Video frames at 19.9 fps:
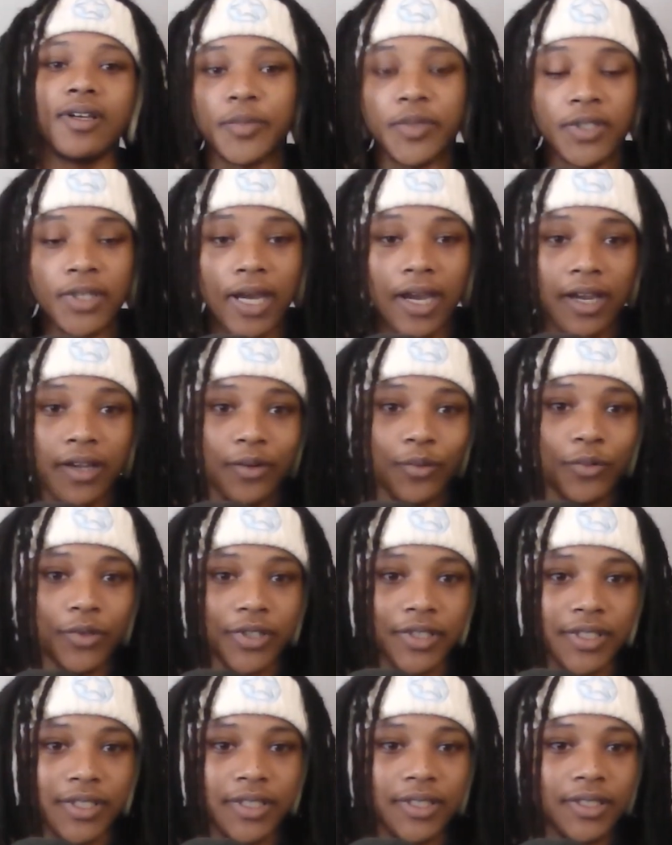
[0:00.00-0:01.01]
but I want
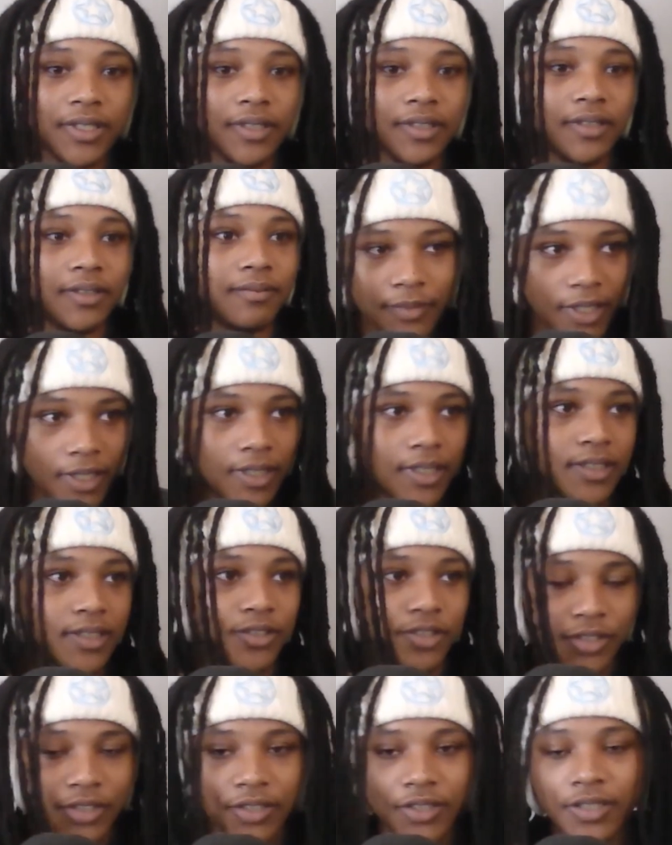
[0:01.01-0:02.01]
to see
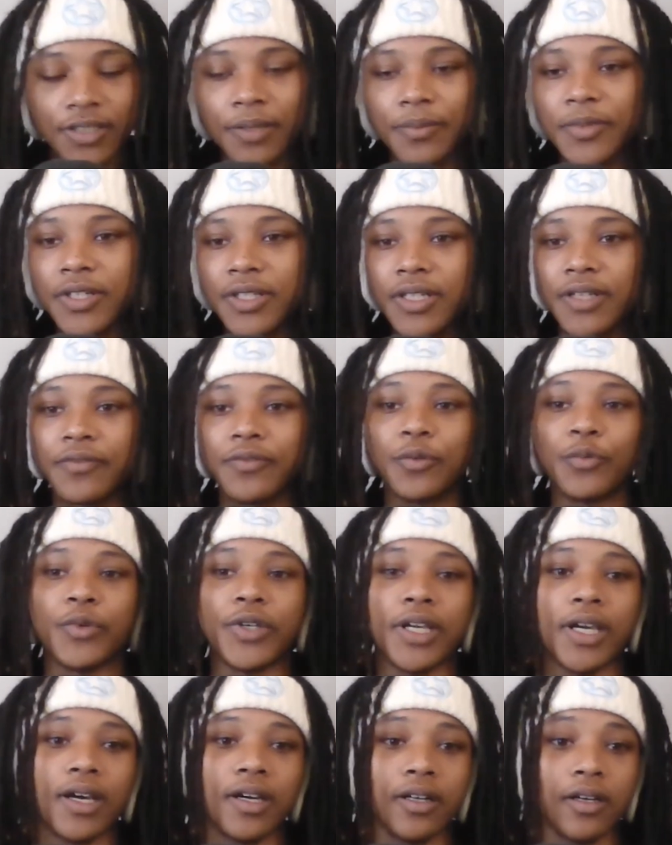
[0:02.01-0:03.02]
just something different.
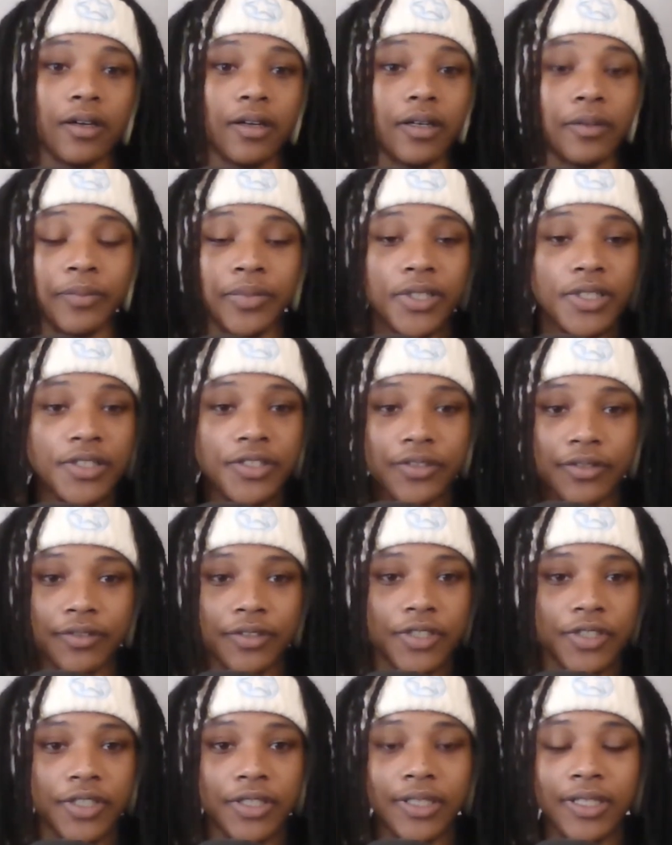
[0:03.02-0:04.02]
We got a complete trilogy.